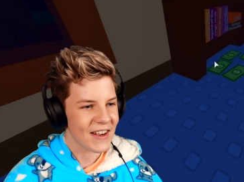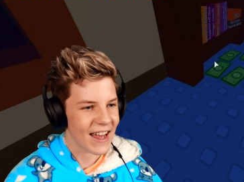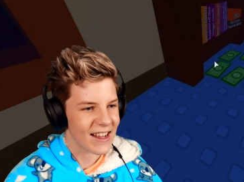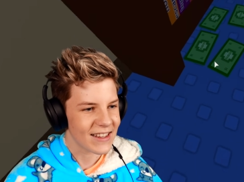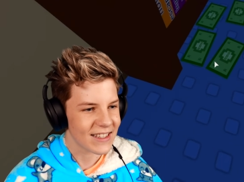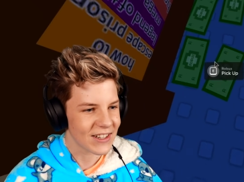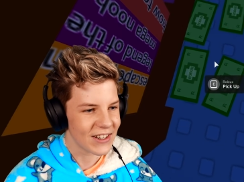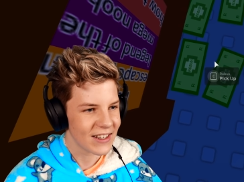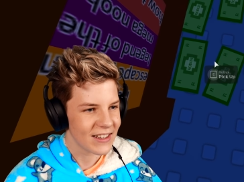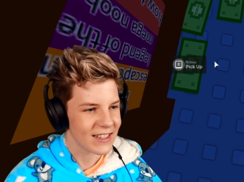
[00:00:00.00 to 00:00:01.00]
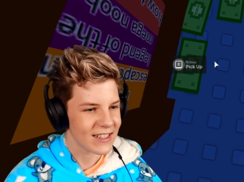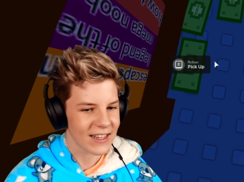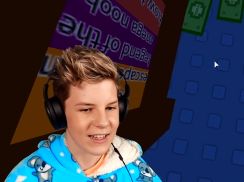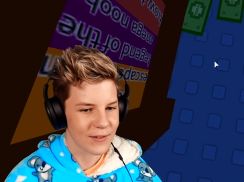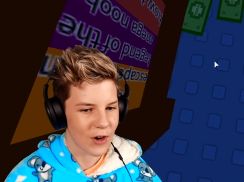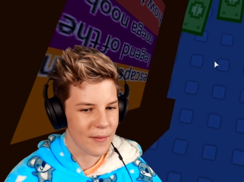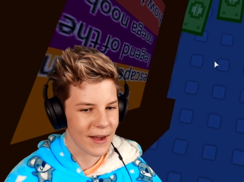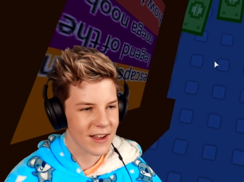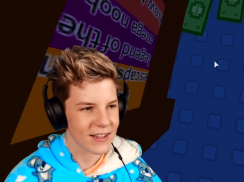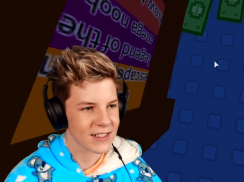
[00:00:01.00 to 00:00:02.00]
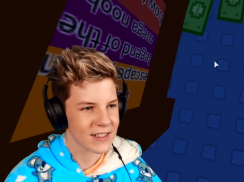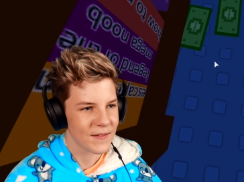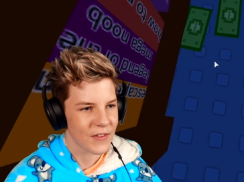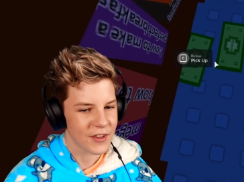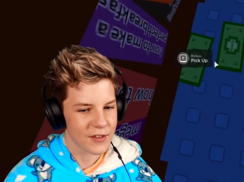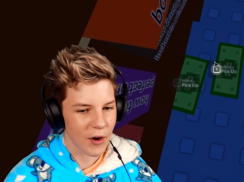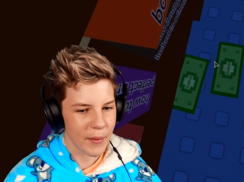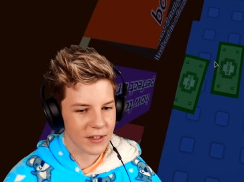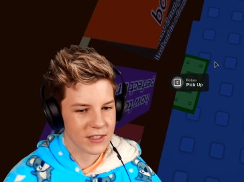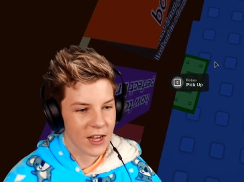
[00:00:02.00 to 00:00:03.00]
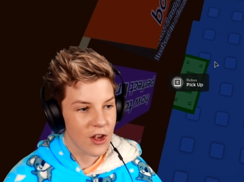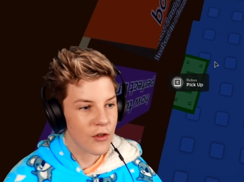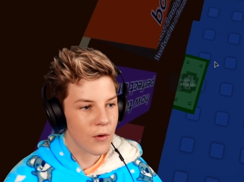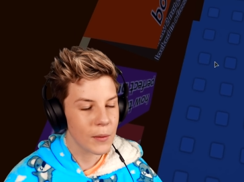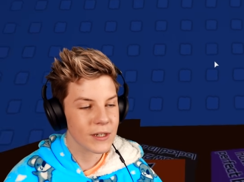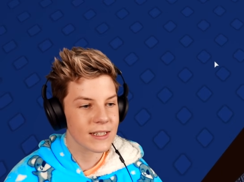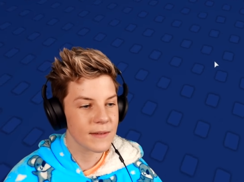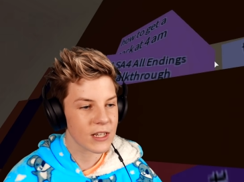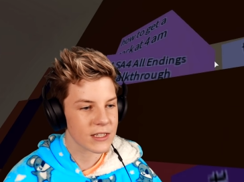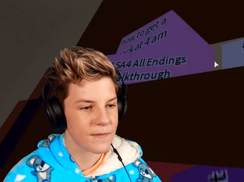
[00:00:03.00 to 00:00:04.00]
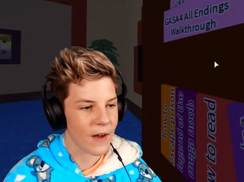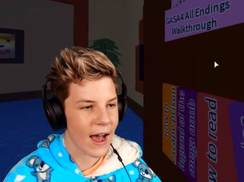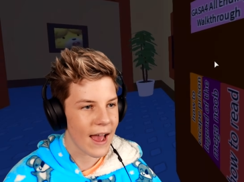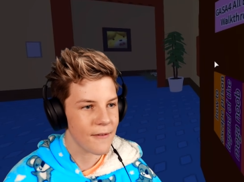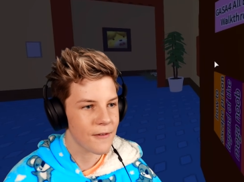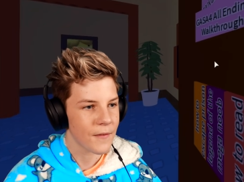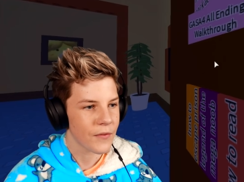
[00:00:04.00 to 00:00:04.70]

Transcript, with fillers: Okay, let's go. Let's collect the Robux. There's Robux? The Robux gives us 5.